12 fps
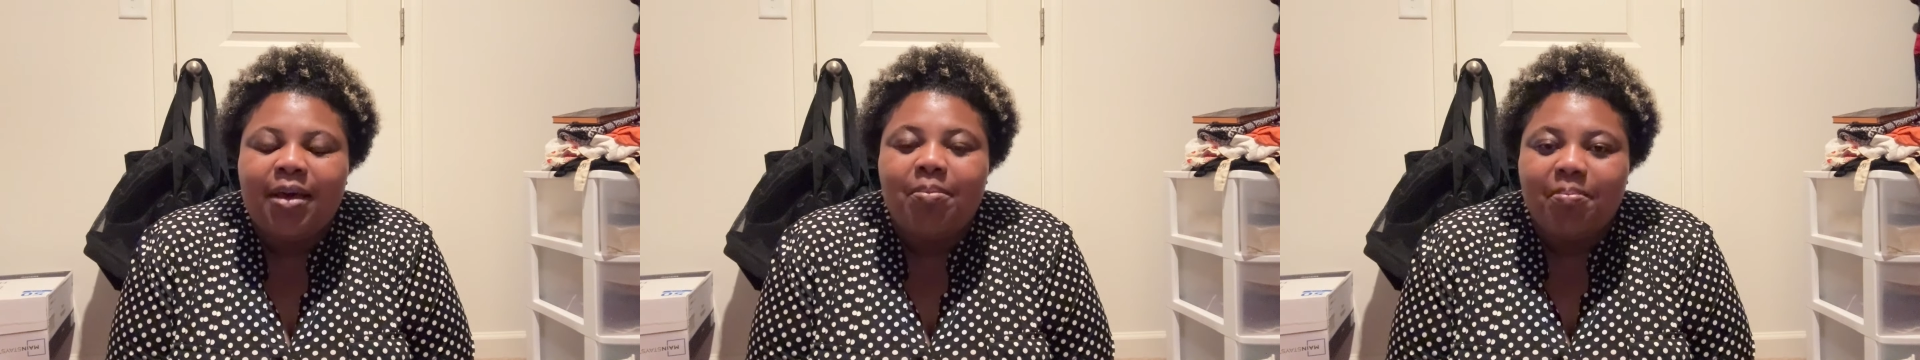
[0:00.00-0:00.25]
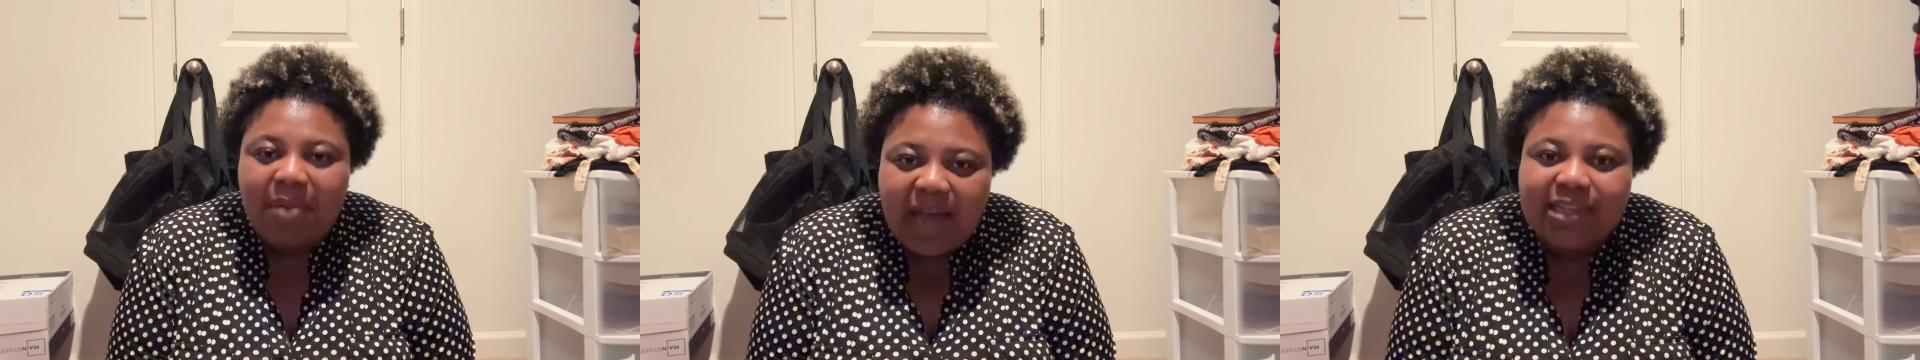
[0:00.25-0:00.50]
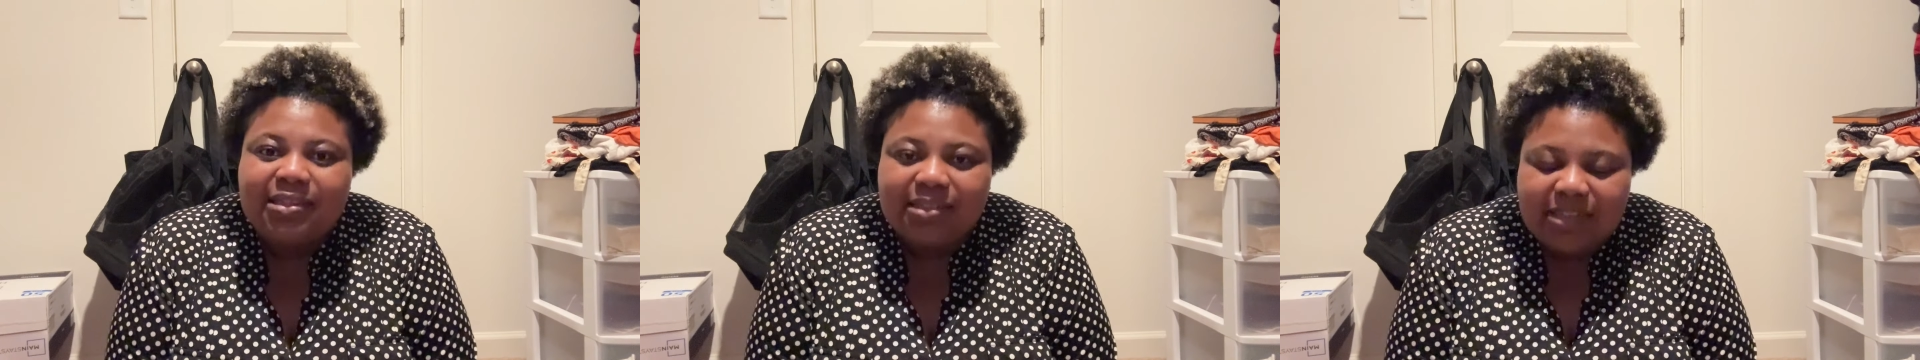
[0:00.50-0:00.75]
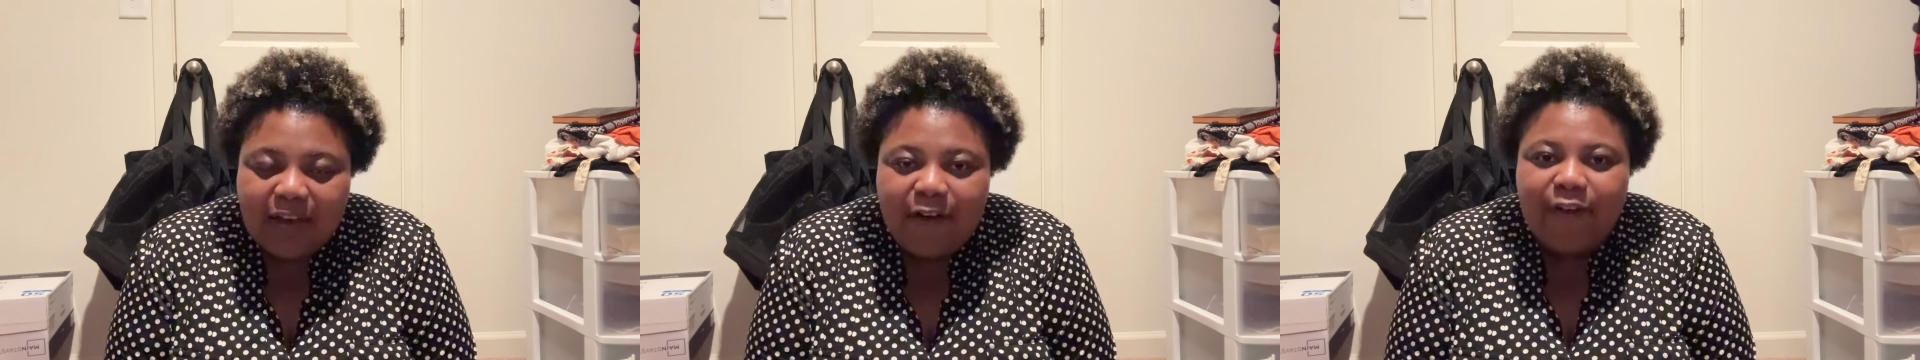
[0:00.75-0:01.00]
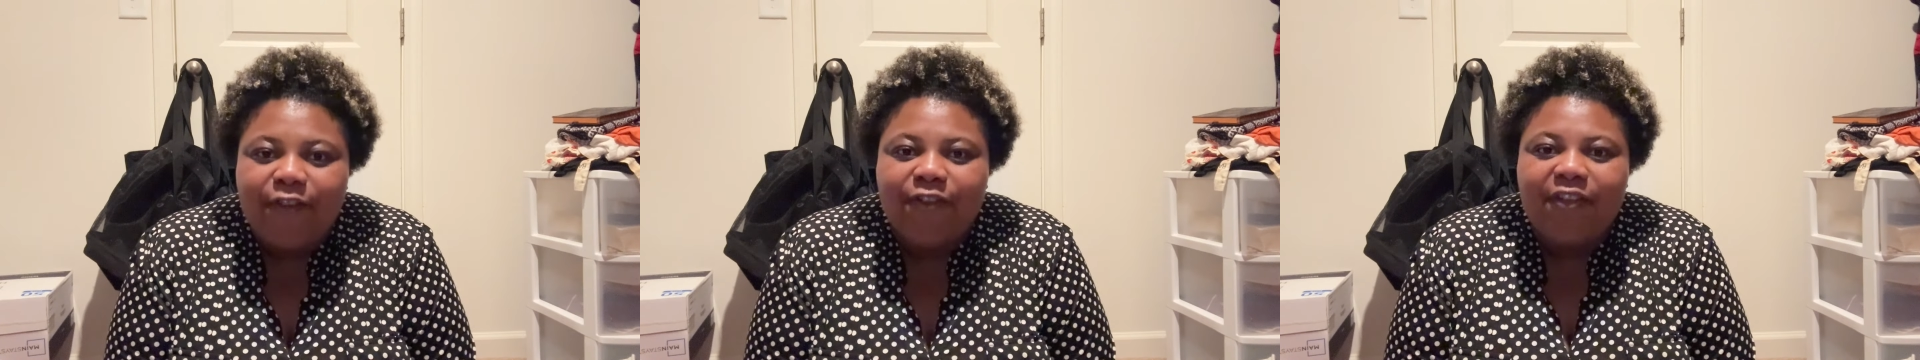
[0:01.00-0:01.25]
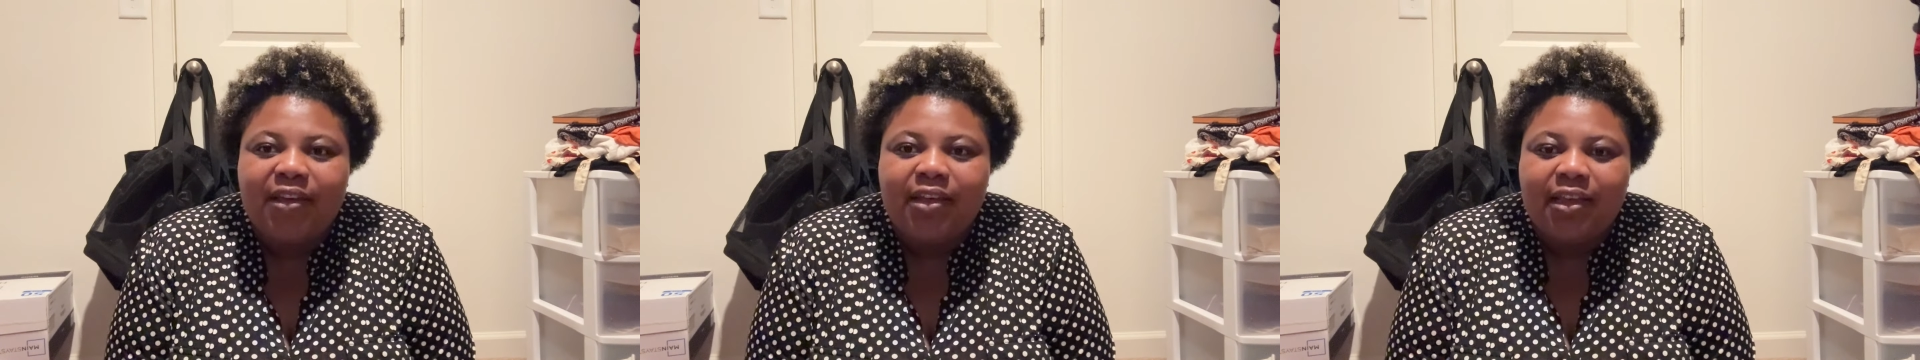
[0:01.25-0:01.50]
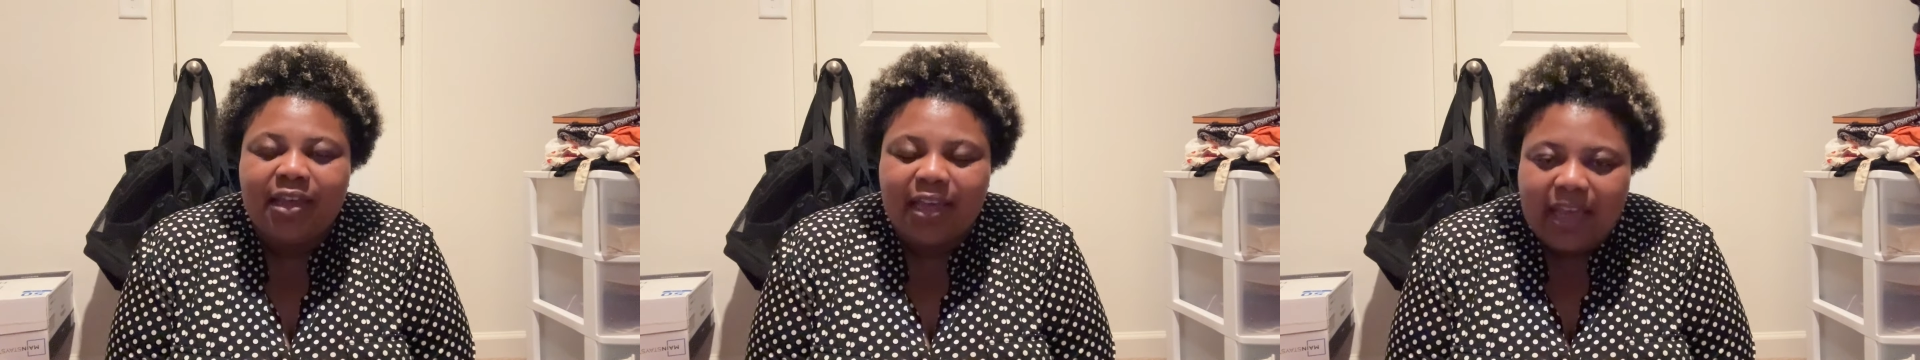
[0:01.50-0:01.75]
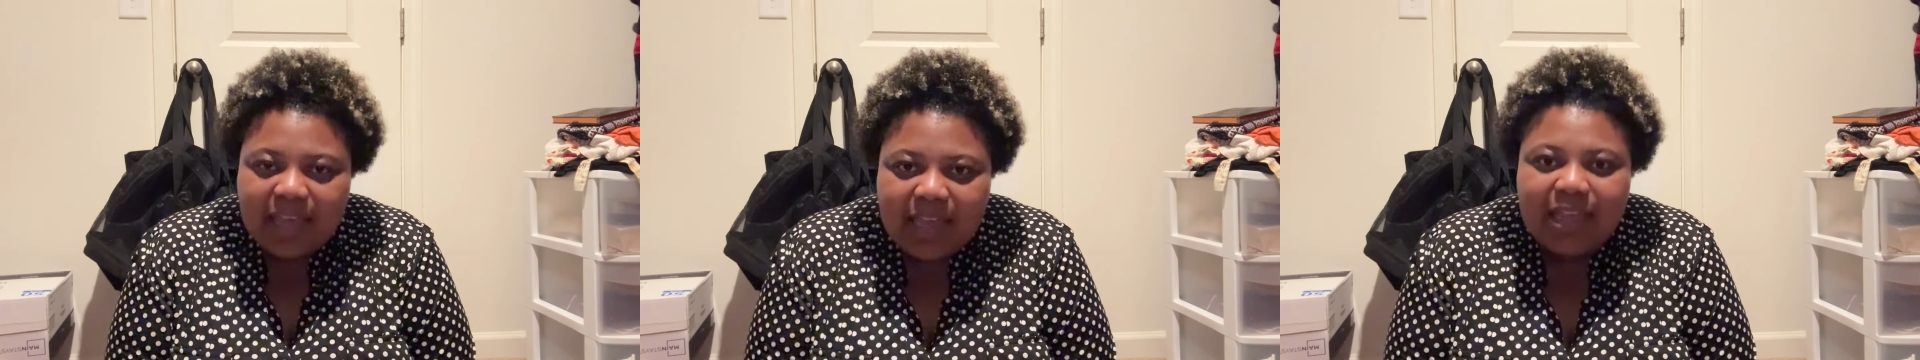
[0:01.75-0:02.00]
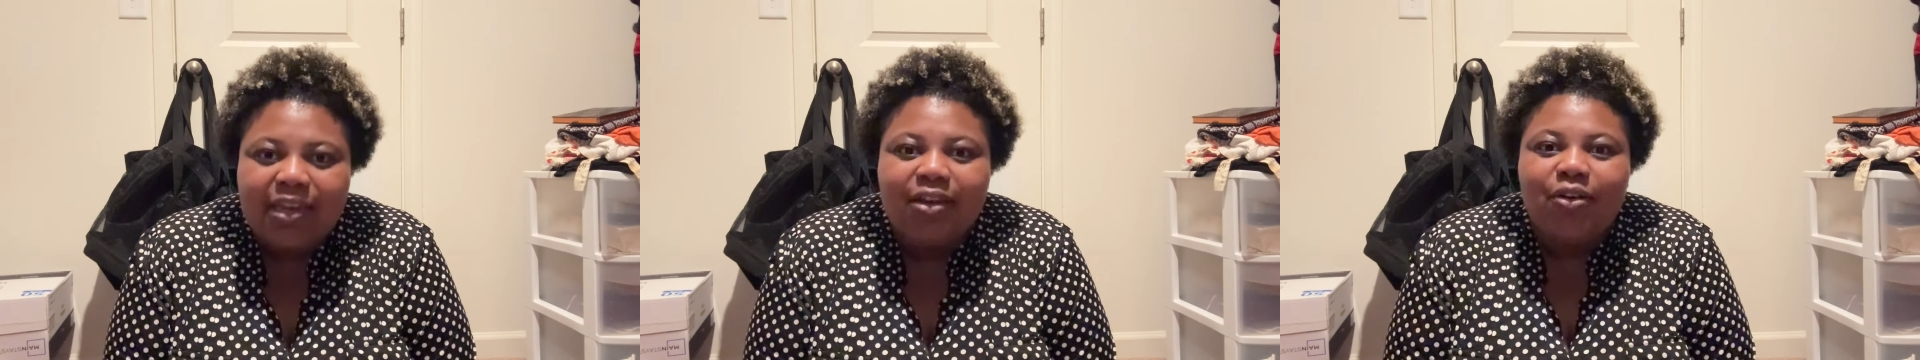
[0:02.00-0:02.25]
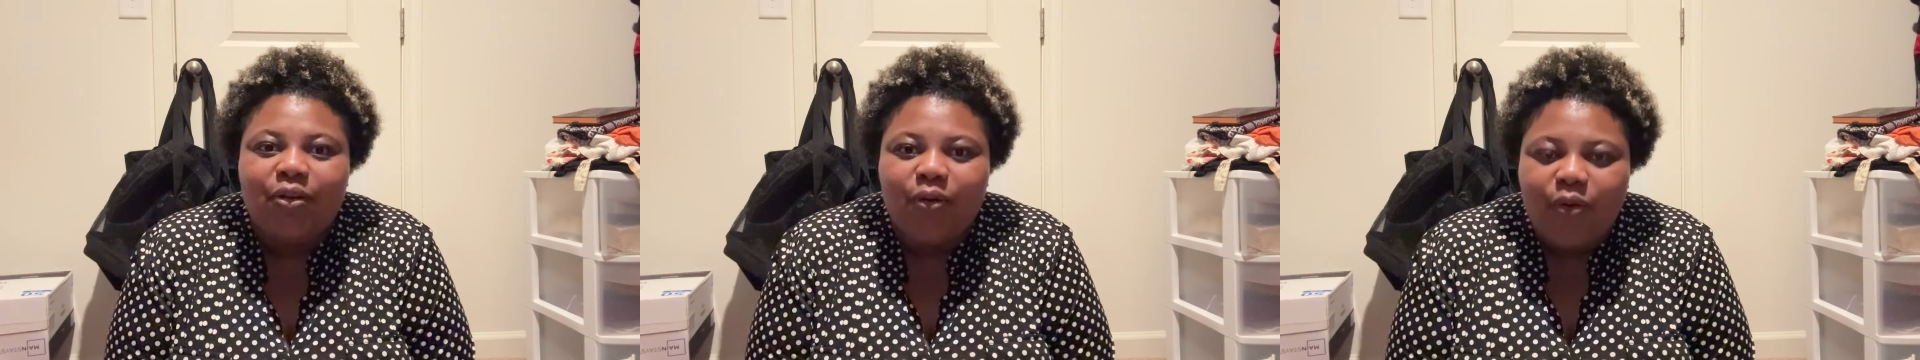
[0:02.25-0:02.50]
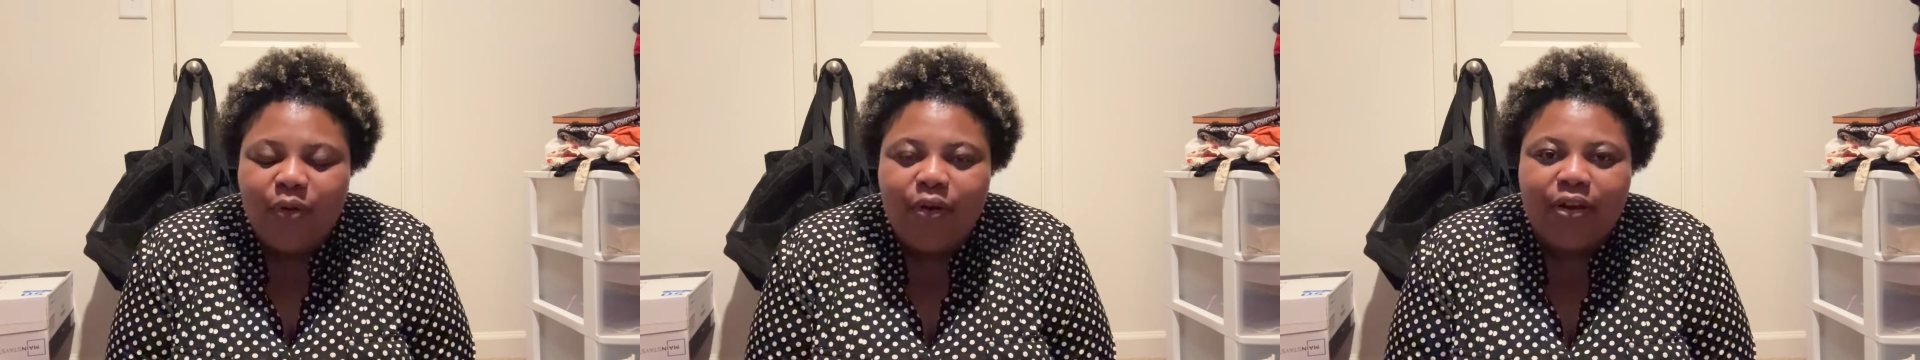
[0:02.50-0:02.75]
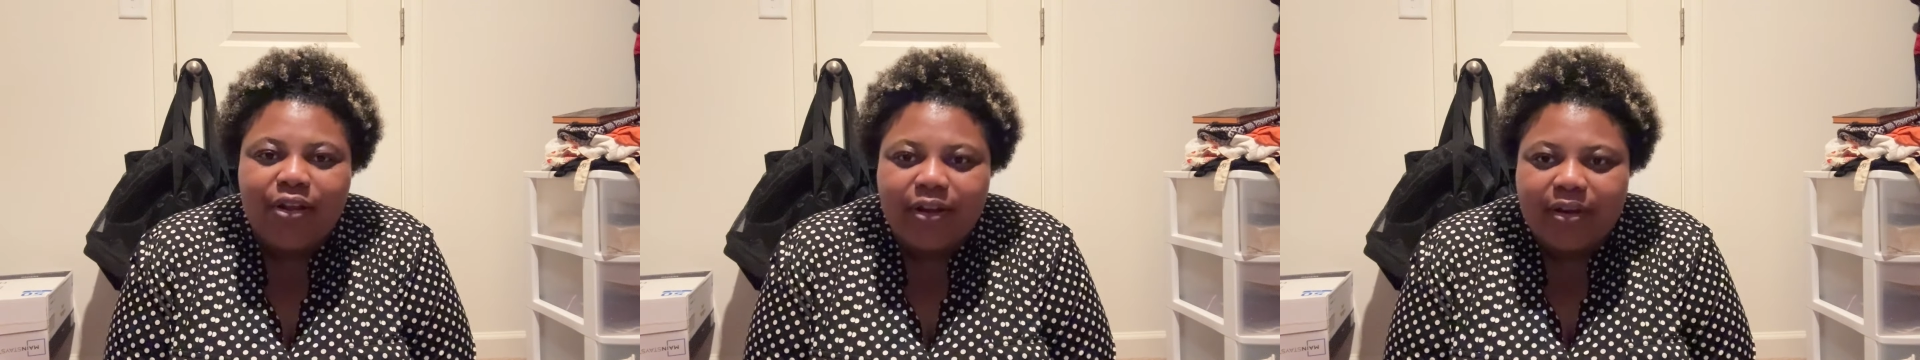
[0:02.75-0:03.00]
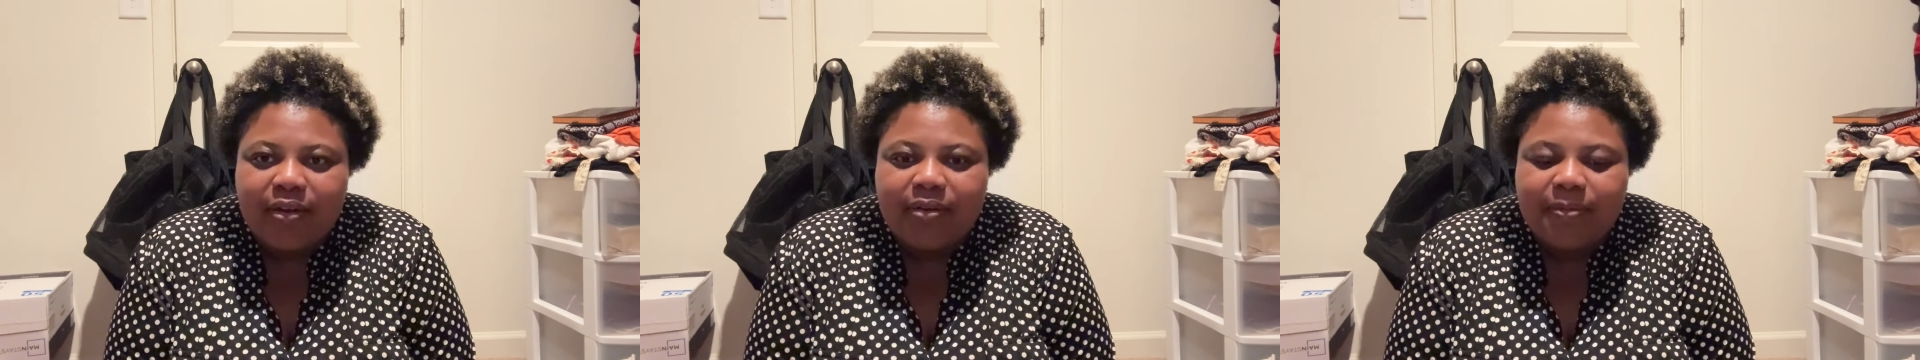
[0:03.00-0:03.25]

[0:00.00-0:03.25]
myself in order.